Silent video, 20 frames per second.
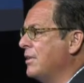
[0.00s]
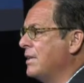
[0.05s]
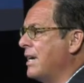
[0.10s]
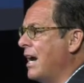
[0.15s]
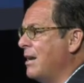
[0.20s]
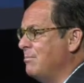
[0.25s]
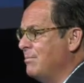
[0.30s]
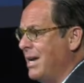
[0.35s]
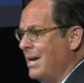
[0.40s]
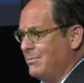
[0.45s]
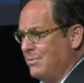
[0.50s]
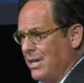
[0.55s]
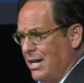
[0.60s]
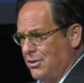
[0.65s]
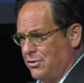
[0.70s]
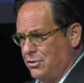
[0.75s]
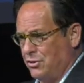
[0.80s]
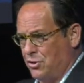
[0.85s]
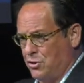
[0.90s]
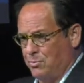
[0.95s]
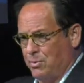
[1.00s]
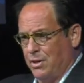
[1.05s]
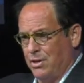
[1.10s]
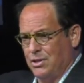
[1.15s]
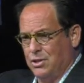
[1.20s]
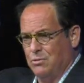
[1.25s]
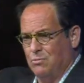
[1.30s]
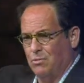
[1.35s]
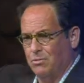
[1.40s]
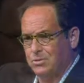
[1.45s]
gotten baptized in the Spirit
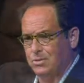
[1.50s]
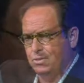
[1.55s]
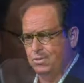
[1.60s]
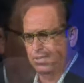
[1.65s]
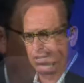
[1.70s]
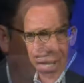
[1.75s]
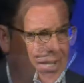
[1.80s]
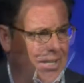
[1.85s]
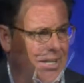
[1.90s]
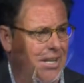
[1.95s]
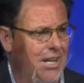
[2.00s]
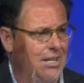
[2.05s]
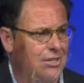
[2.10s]
and you want to today,